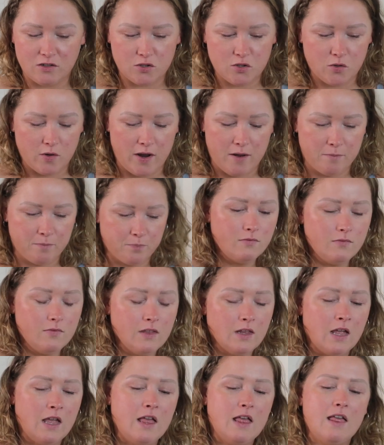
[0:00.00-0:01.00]
trip.
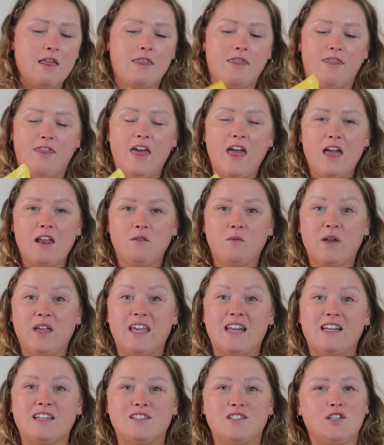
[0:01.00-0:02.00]
Then we
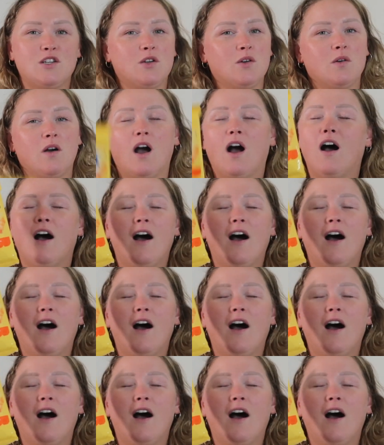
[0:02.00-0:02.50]
get into